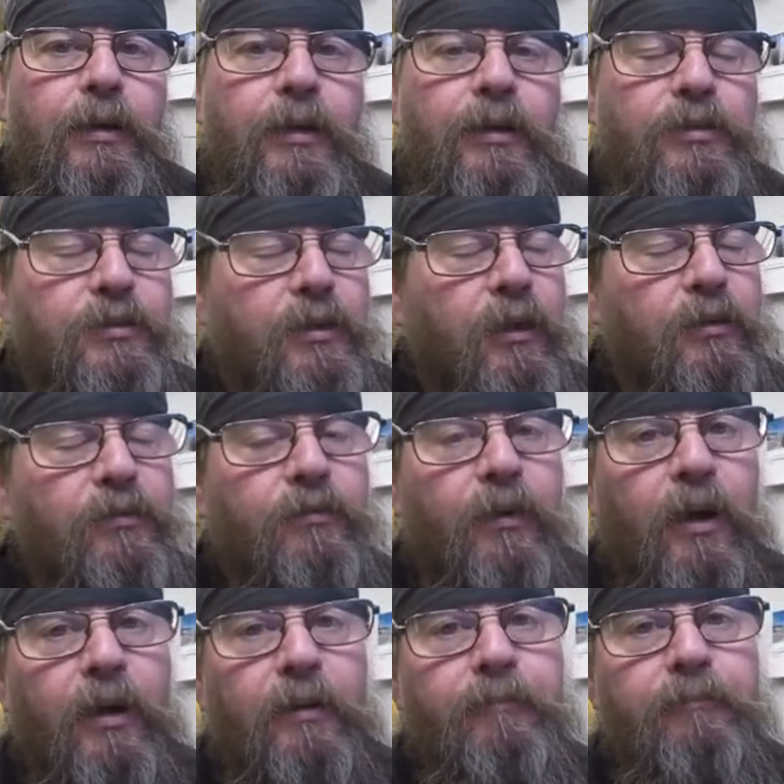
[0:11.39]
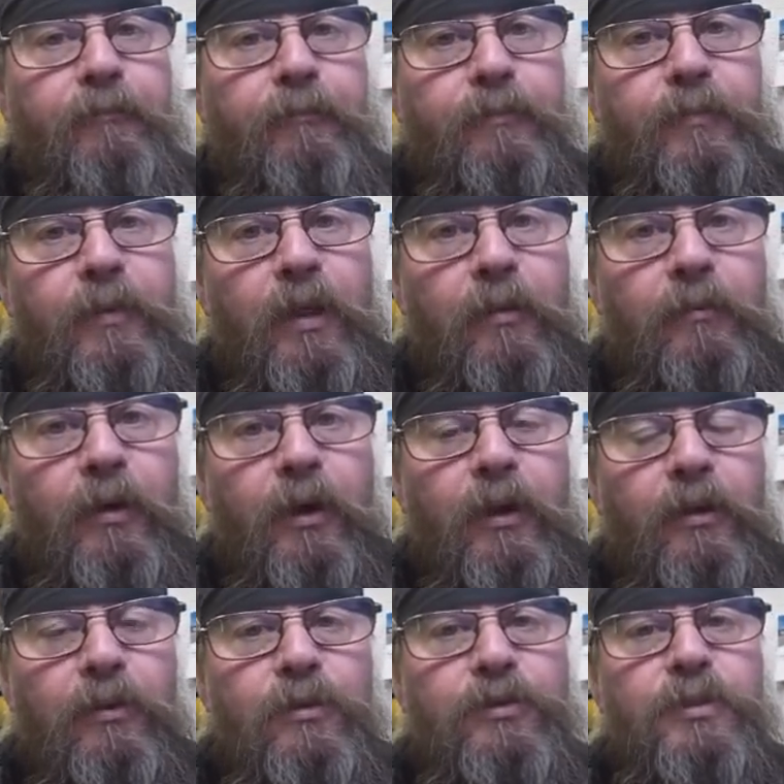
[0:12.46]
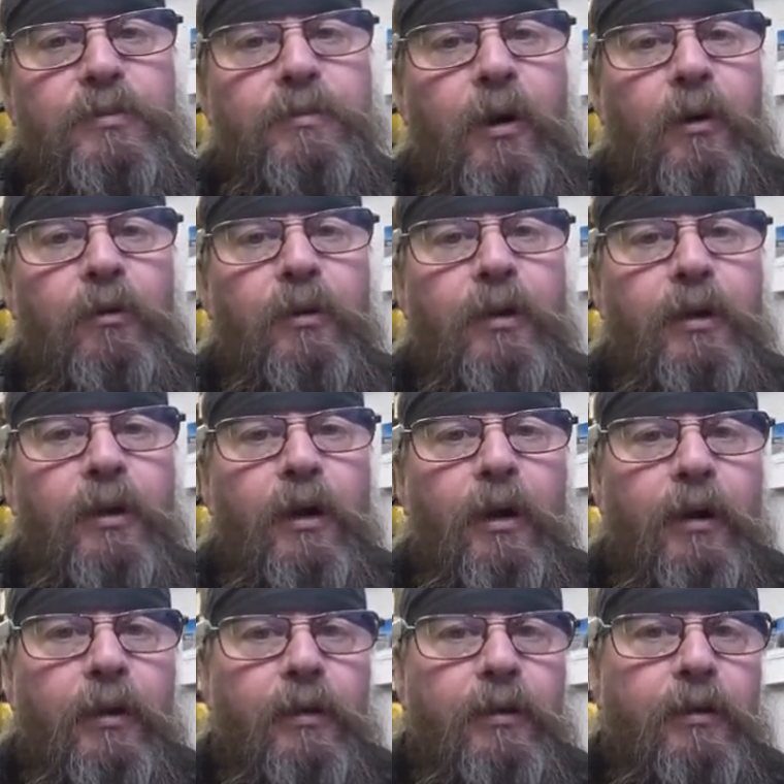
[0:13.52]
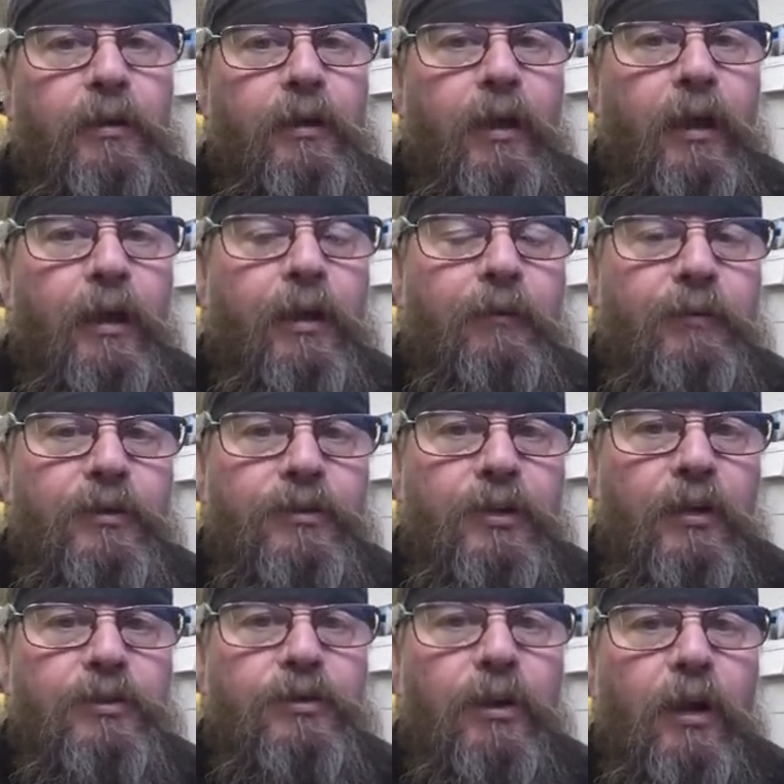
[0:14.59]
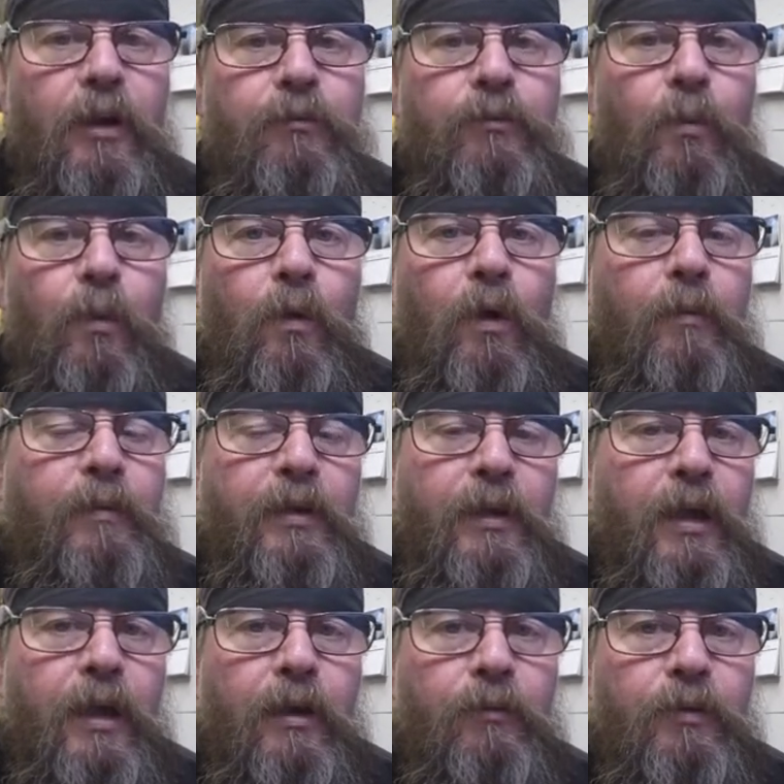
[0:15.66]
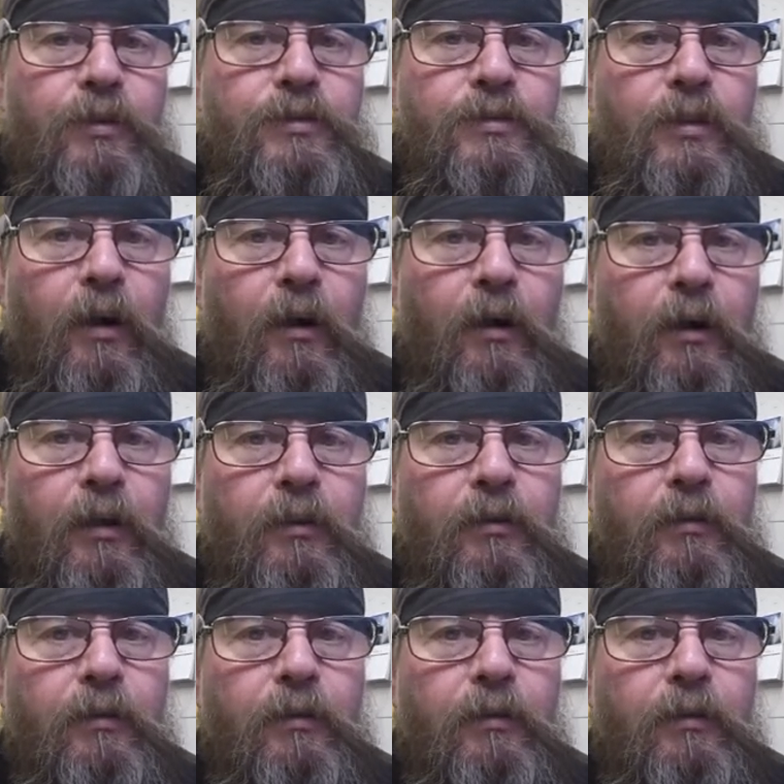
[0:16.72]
it starts fine, but it loses power in the cut, and if he shuts it off warm, he can't restart it.